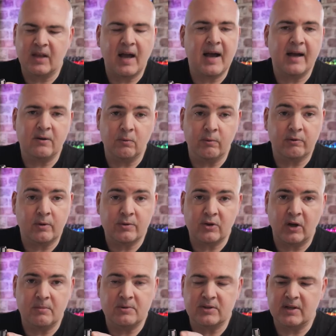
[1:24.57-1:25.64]
and also
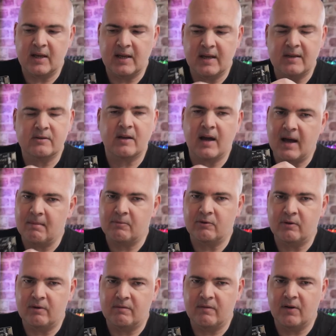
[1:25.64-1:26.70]
Type-C is
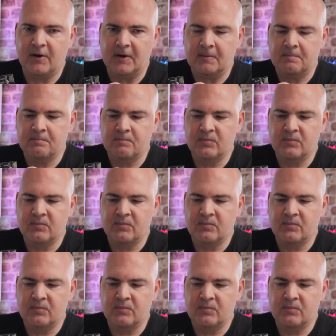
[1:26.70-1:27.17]
absolutely fine.